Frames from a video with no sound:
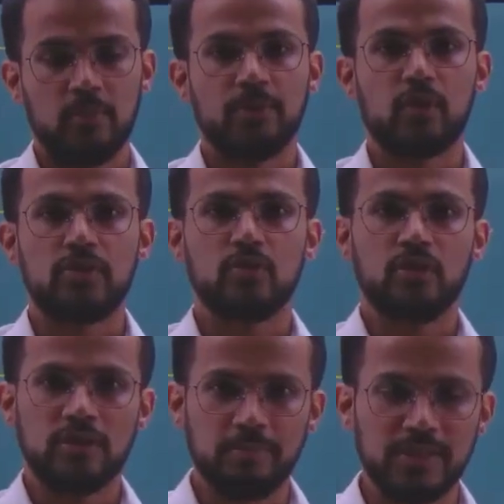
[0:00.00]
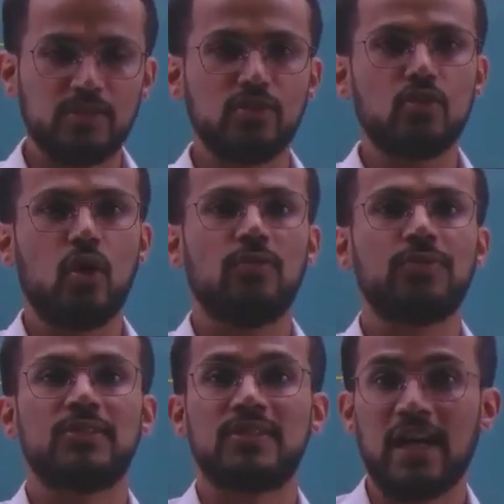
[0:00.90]
because on the basis of
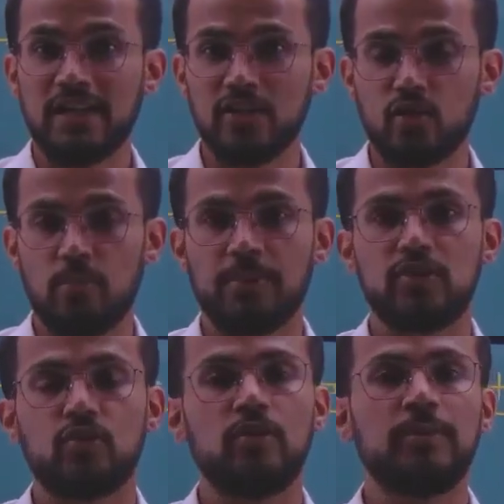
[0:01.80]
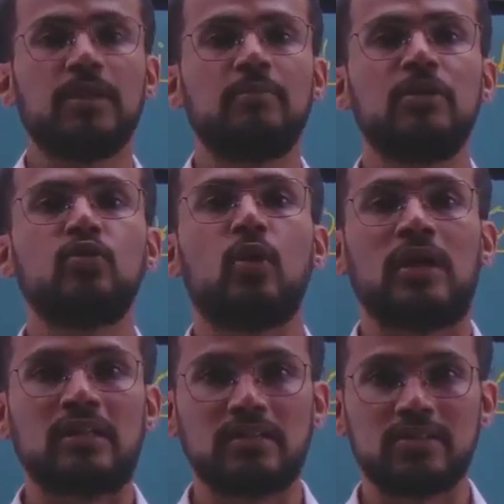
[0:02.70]
static topics you will be able to
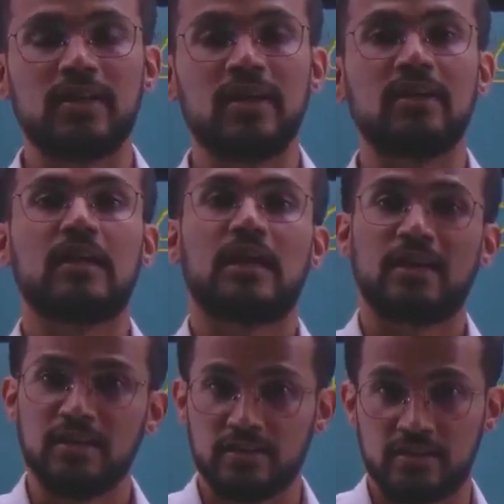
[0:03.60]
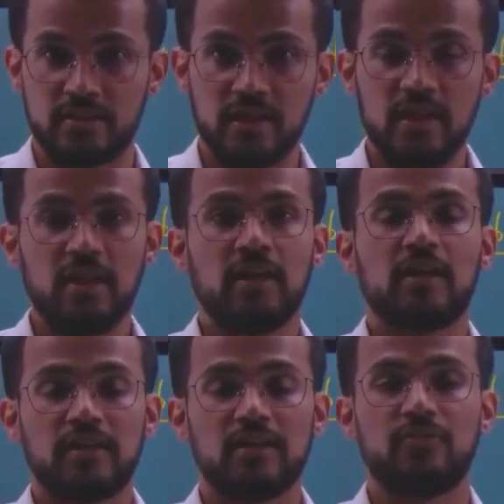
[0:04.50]
understand
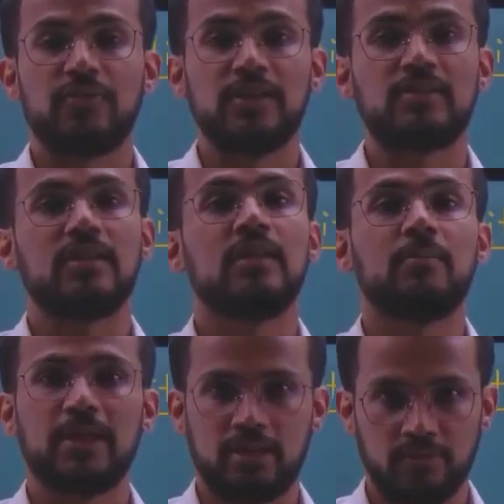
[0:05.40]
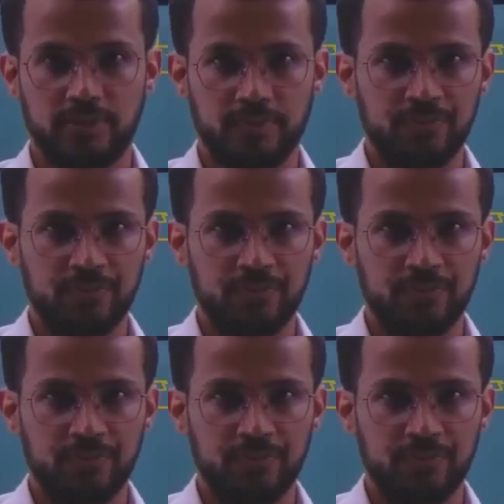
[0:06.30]
current affairs in a better way.